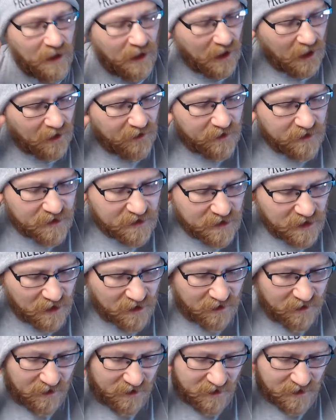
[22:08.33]
And the sick
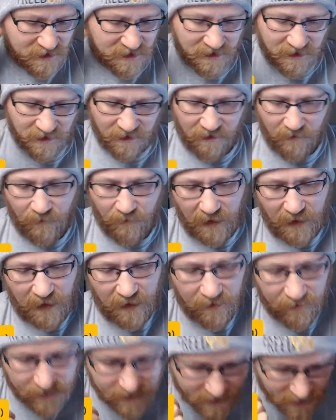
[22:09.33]
thing is the
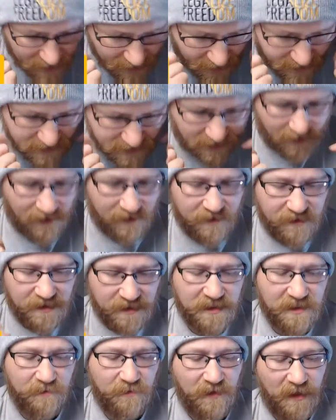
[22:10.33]
hypocrisy that's on
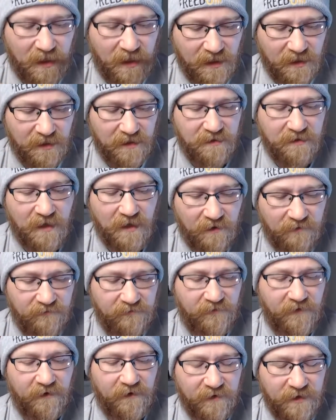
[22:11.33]
display in that
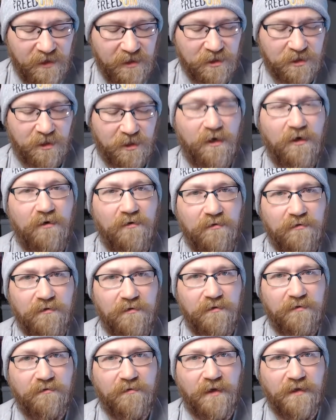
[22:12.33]
very show,
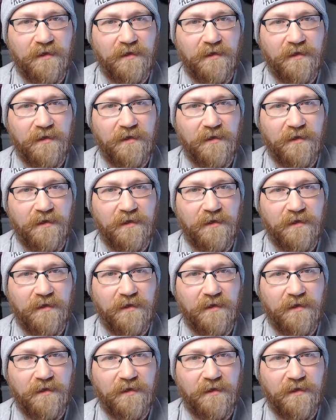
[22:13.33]
right?